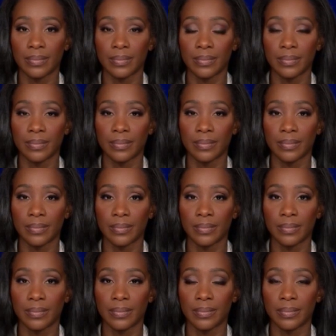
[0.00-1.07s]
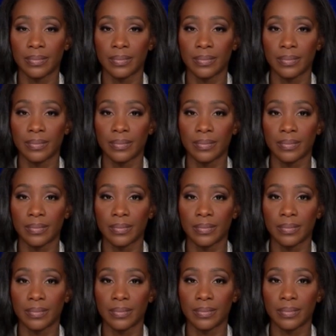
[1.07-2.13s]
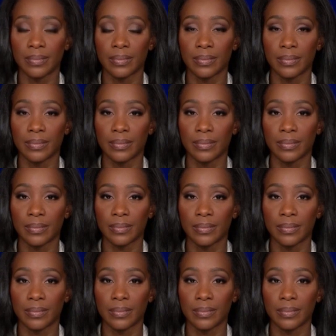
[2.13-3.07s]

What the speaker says: The person shown says nothing.